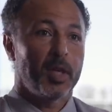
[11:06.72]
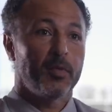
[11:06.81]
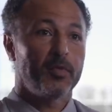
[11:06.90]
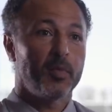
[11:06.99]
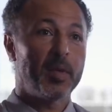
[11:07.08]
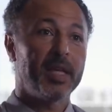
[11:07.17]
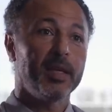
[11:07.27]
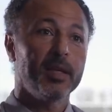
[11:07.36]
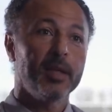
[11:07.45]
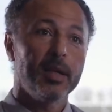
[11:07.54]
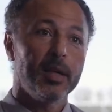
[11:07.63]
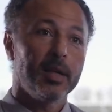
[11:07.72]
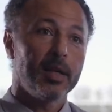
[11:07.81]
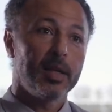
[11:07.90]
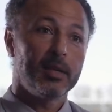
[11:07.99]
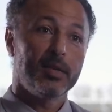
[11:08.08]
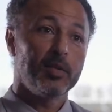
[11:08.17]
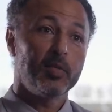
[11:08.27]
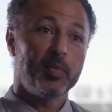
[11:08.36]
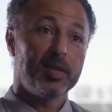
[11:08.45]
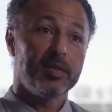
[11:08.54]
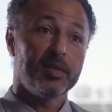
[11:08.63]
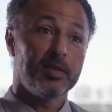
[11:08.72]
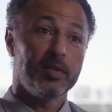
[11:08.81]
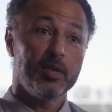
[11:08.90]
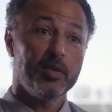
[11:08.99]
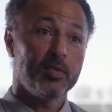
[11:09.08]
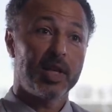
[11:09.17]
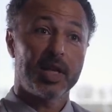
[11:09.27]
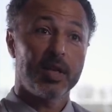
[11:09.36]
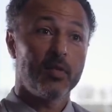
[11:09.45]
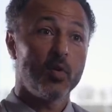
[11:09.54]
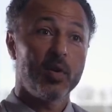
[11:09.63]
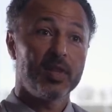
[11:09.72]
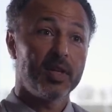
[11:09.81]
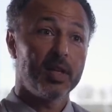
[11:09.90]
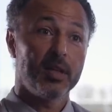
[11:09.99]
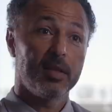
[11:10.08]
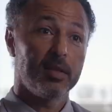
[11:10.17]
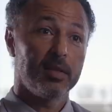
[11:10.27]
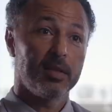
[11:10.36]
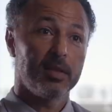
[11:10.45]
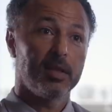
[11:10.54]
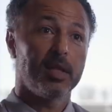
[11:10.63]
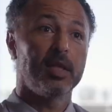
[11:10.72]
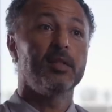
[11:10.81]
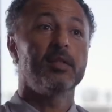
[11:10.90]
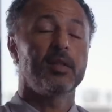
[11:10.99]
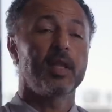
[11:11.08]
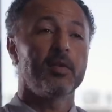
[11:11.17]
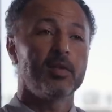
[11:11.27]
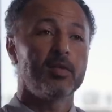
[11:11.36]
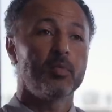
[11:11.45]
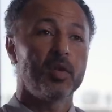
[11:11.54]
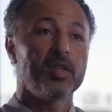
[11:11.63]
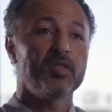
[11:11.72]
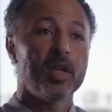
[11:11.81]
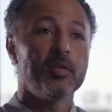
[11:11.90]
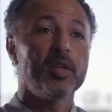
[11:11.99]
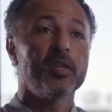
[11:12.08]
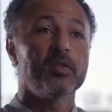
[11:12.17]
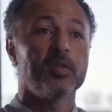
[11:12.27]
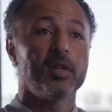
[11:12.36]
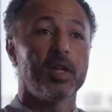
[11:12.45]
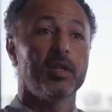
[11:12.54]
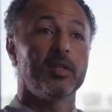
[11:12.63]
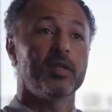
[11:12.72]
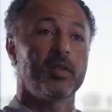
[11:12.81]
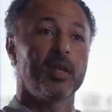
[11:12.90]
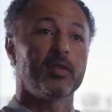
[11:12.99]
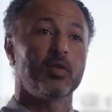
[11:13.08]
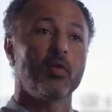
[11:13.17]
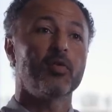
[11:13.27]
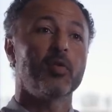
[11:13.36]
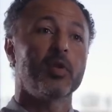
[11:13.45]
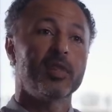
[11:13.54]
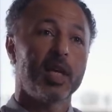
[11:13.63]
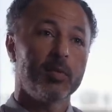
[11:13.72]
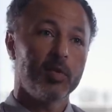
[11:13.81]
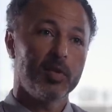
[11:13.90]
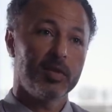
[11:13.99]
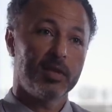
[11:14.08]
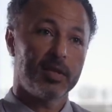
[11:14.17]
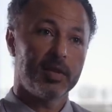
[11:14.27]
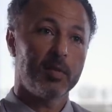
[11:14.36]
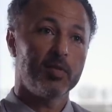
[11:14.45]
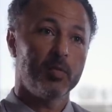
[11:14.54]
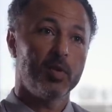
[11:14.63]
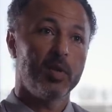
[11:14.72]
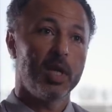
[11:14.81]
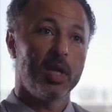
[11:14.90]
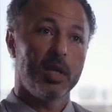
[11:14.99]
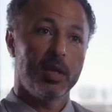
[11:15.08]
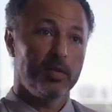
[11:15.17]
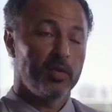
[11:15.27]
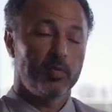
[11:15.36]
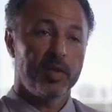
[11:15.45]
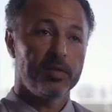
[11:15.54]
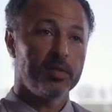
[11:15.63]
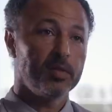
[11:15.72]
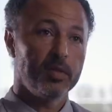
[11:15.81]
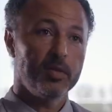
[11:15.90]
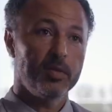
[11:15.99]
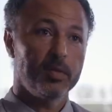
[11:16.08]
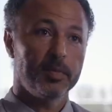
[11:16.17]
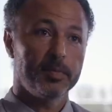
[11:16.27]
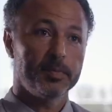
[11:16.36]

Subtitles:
for me, it is just business as usual, like I've always said, and until there is somebody serious, until there's an offer on the table which is acceptable, it's just business as usual.